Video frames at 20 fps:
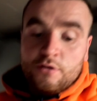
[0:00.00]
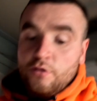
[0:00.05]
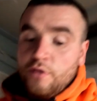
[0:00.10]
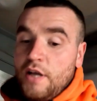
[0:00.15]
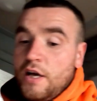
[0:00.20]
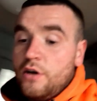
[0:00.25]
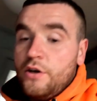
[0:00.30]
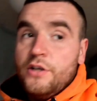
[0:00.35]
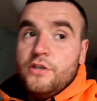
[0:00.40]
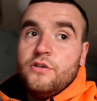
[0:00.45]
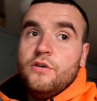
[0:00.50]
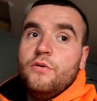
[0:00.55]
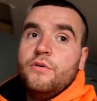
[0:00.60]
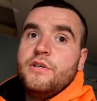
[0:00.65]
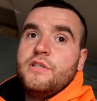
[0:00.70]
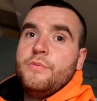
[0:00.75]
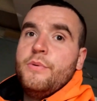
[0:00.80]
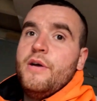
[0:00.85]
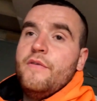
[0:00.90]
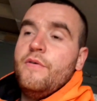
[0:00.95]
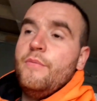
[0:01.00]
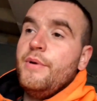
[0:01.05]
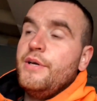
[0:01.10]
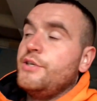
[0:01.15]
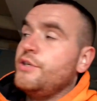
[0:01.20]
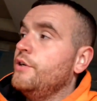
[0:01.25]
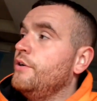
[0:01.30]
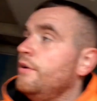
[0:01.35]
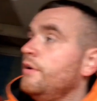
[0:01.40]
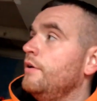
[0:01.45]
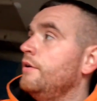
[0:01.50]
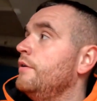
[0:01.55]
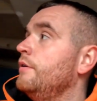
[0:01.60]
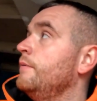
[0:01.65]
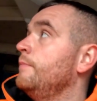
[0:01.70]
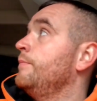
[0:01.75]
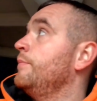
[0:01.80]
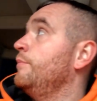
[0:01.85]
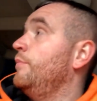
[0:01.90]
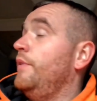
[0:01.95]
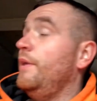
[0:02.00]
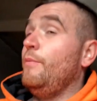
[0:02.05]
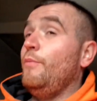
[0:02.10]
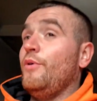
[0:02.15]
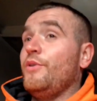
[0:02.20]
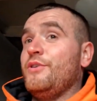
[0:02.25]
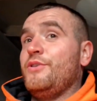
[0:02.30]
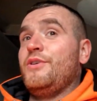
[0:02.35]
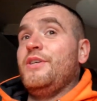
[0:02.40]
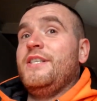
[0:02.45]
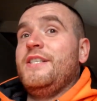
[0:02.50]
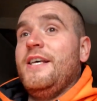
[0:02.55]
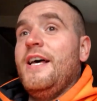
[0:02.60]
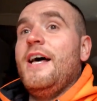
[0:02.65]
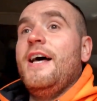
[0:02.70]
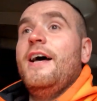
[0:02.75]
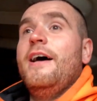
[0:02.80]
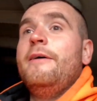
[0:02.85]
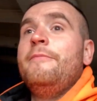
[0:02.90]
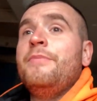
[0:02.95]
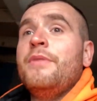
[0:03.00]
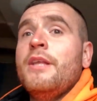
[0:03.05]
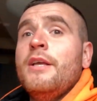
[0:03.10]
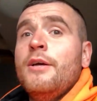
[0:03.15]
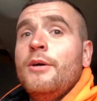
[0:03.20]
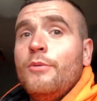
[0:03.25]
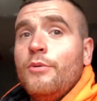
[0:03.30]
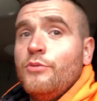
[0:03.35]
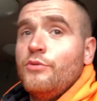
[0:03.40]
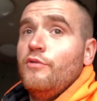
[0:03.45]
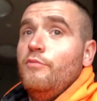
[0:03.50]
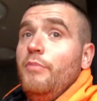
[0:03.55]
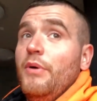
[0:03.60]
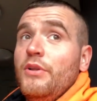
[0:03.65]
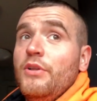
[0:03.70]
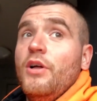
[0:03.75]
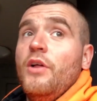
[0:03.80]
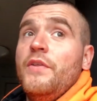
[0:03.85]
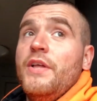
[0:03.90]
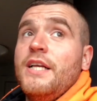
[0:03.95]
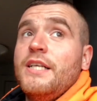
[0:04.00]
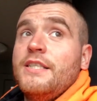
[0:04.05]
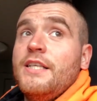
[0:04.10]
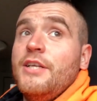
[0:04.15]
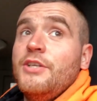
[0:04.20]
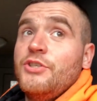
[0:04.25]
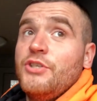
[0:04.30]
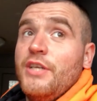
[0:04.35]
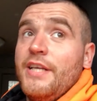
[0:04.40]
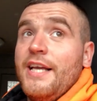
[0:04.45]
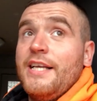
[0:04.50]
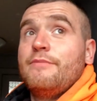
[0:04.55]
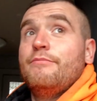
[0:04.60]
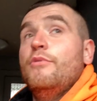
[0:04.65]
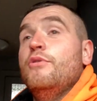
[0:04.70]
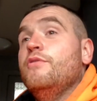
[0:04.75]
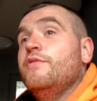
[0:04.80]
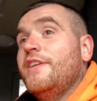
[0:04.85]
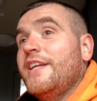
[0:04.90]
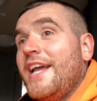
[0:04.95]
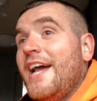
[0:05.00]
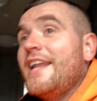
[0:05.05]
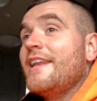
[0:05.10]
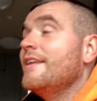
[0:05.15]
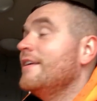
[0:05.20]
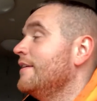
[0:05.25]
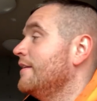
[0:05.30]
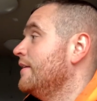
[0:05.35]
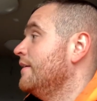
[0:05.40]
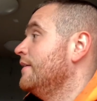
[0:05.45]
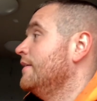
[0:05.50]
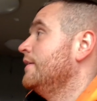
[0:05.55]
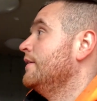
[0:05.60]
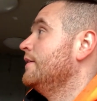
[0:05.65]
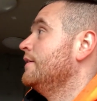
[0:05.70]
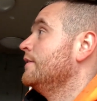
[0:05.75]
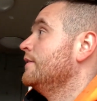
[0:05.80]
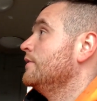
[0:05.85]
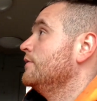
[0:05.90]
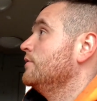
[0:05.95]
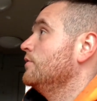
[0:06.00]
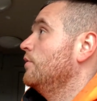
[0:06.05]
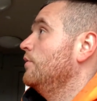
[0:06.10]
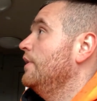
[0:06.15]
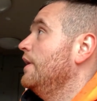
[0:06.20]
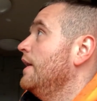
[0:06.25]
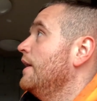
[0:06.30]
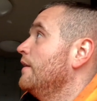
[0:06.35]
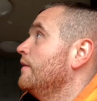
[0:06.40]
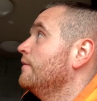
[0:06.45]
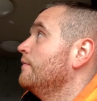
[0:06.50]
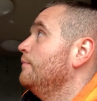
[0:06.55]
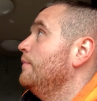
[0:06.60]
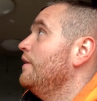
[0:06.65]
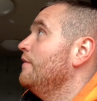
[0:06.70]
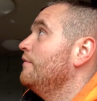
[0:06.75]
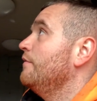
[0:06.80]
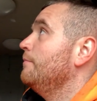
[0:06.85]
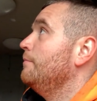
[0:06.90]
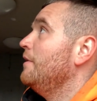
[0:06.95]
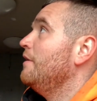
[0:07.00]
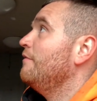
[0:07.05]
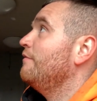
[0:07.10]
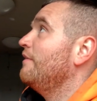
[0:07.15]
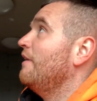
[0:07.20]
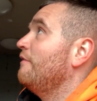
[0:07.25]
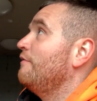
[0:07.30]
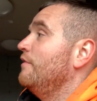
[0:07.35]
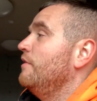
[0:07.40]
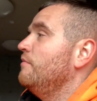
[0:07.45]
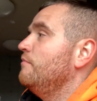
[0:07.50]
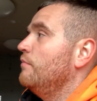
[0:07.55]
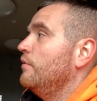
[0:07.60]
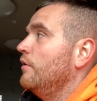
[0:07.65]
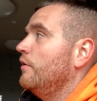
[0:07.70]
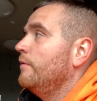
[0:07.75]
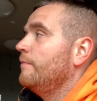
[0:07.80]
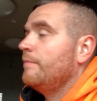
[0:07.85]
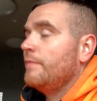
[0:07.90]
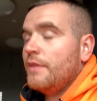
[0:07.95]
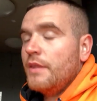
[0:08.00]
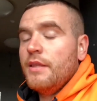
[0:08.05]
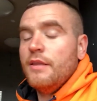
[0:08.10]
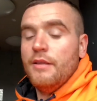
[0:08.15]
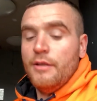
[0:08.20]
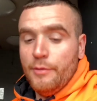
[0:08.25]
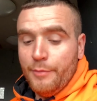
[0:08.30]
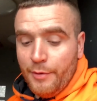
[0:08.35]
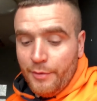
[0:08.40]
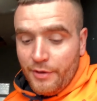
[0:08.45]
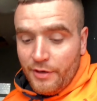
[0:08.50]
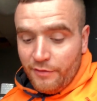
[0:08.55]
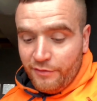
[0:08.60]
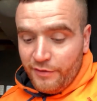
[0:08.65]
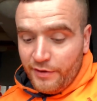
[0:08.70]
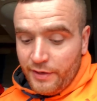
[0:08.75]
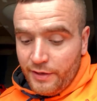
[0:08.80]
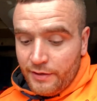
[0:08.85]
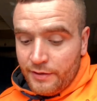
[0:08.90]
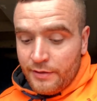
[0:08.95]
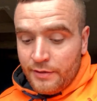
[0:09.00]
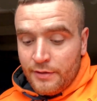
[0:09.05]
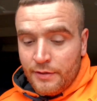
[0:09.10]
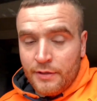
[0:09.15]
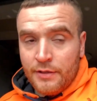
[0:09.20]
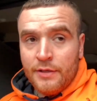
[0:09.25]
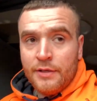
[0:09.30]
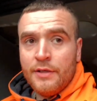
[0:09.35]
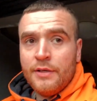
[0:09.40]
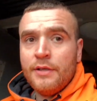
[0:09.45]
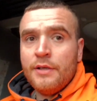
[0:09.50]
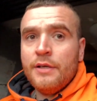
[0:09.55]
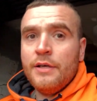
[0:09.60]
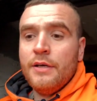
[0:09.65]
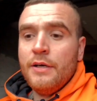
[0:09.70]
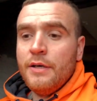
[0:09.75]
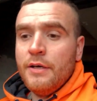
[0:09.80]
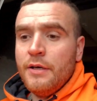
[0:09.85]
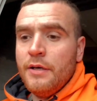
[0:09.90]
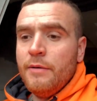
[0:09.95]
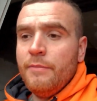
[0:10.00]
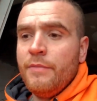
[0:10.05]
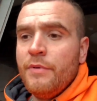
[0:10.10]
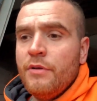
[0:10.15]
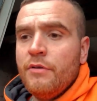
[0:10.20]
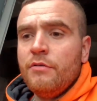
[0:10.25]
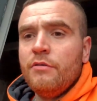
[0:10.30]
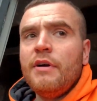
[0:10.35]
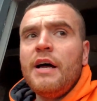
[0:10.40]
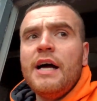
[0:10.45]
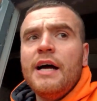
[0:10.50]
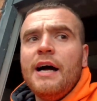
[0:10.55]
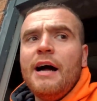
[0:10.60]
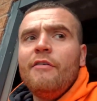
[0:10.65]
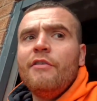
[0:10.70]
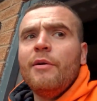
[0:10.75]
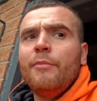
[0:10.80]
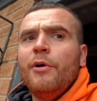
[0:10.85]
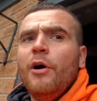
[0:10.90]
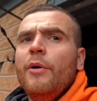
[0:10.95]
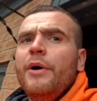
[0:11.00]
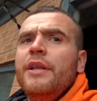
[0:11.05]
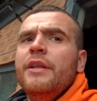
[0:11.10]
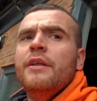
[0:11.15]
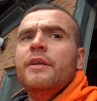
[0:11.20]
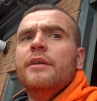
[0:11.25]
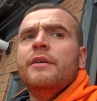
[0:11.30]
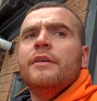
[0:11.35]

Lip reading: So that on its own is a bit of a mission. But then once it's there, once we've built all the extension, it gets moved again. So yeah, a bit of faffing, but it'll be worth it. Right, Aaron, I'm going.